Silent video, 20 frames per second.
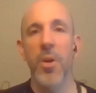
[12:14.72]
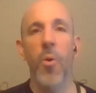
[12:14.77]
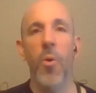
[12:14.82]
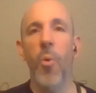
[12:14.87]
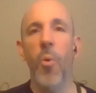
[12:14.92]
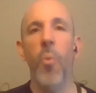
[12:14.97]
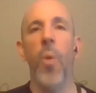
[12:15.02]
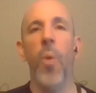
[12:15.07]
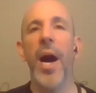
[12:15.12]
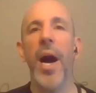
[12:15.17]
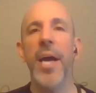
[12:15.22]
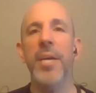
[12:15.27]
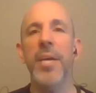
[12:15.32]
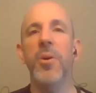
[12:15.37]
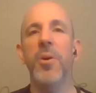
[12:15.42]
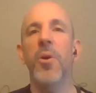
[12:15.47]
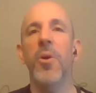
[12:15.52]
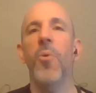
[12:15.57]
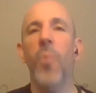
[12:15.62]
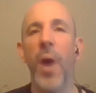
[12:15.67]
Why
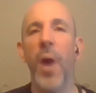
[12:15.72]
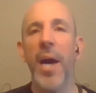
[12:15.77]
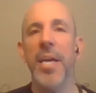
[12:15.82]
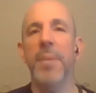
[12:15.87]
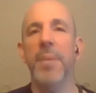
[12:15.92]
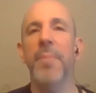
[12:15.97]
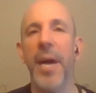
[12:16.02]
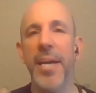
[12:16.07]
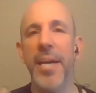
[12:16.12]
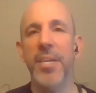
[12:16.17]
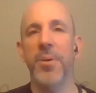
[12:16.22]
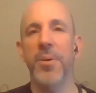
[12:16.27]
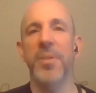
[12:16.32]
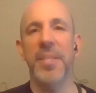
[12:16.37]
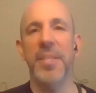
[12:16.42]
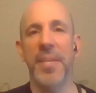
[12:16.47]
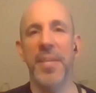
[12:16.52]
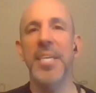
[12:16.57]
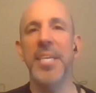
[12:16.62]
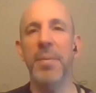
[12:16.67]
am I going to
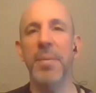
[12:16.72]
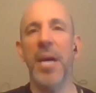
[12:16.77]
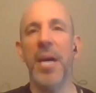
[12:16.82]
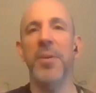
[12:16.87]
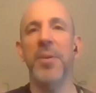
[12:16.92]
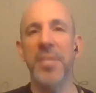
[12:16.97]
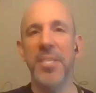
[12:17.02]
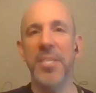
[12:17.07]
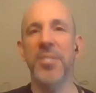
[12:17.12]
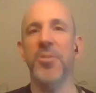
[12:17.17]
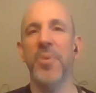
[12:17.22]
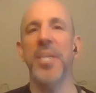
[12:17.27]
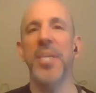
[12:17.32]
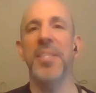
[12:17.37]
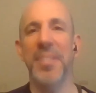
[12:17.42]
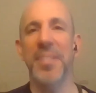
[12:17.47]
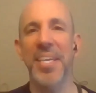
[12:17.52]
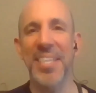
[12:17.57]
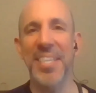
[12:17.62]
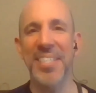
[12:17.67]
think about these great
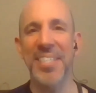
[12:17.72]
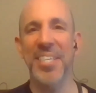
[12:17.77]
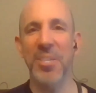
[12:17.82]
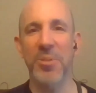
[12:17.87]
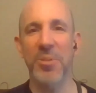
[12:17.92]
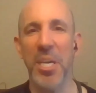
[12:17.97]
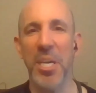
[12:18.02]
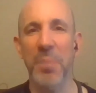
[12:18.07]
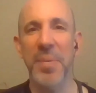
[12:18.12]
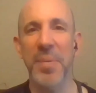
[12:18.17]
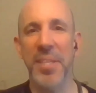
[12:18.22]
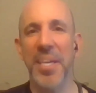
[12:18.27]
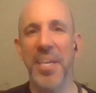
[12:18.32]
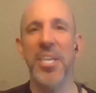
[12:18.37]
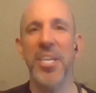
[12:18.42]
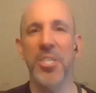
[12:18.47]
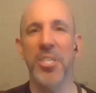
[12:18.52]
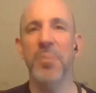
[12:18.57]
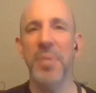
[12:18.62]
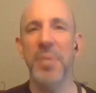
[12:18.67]
things that you tell me that I
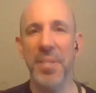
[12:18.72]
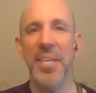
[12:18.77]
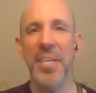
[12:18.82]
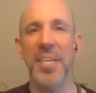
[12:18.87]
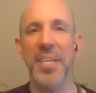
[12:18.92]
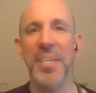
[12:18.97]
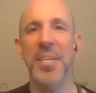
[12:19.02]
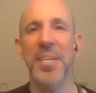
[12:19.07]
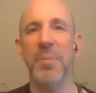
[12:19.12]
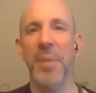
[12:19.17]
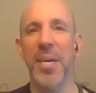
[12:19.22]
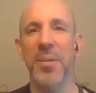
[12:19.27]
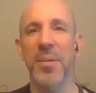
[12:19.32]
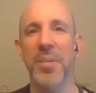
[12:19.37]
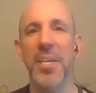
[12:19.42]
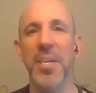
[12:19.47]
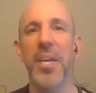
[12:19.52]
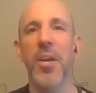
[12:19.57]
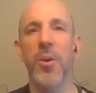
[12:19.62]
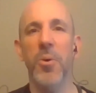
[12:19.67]
should be thinking about
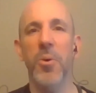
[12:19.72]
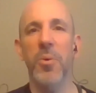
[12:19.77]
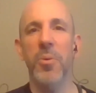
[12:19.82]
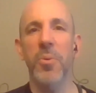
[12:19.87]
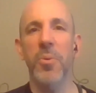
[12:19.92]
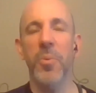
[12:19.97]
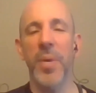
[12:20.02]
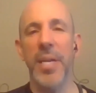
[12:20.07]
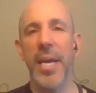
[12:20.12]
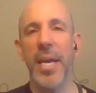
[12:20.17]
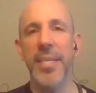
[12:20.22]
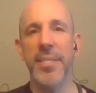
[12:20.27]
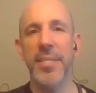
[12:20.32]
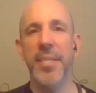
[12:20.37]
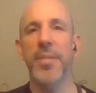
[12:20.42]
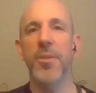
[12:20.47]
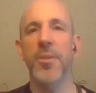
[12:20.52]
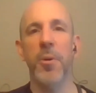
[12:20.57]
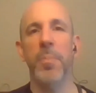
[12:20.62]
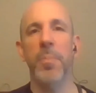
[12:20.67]
when I see
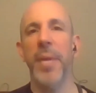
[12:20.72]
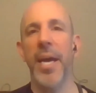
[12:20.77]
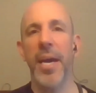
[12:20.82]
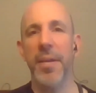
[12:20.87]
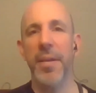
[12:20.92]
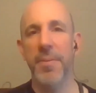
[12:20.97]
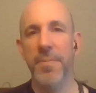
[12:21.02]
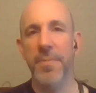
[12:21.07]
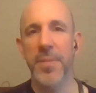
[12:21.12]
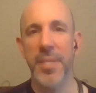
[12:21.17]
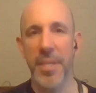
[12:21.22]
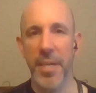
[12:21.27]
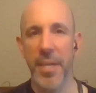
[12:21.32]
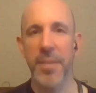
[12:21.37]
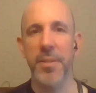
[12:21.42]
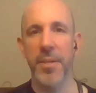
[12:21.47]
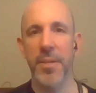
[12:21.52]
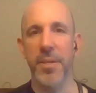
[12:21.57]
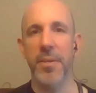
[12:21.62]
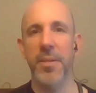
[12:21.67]
no path to get
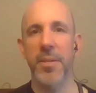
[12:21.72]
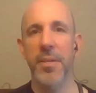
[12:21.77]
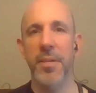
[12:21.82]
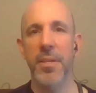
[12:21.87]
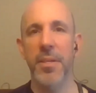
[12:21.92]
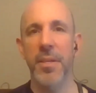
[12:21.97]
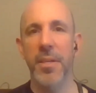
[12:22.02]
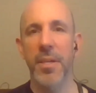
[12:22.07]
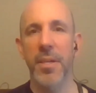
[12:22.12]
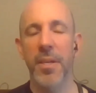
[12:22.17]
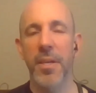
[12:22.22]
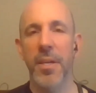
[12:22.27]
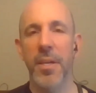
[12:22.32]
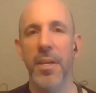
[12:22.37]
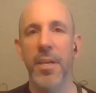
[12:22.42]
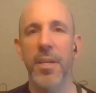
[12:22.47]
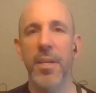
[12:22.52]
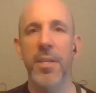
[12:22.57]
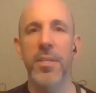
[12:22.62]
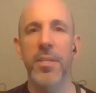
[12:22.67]
there?
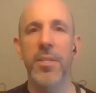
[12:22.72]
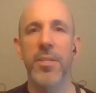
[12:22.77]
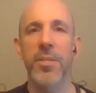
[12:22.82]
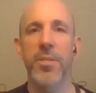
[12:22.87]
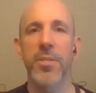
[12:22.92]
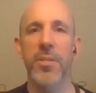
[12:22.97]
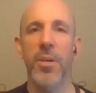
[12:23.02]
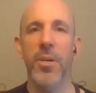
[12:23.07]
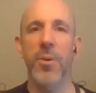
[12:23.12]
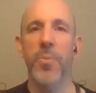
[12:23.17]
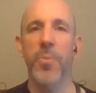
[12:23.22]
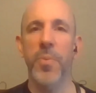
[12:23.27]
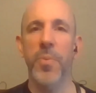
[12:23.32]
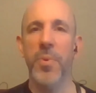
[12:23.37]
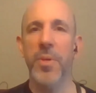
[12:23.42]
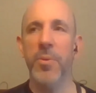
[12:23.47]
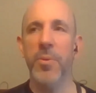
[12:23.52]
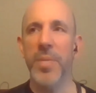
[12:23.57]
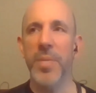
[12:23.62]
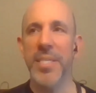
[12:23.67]
So
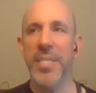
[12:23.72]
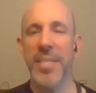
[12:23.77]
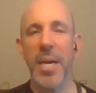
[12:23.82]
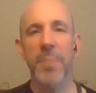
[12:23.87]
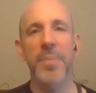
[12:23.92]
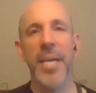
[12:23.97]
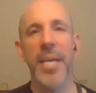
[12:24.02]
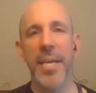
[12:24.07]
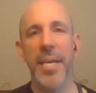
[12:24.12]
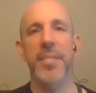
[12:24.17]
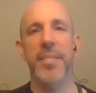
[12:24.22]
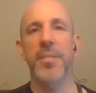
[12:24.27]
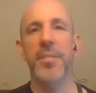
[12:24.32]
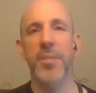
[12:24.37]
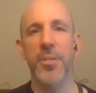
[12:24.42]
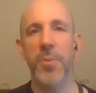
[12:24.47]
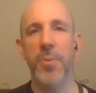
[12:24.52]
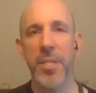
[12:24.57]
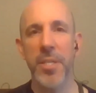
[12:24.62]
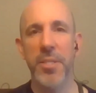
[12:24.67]
we stopped asking the
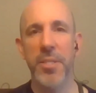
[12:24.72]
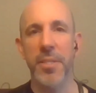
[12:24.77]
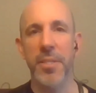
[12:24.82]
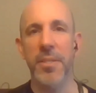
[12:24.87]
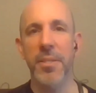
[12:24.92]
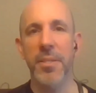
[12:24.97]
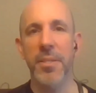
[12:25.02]
question.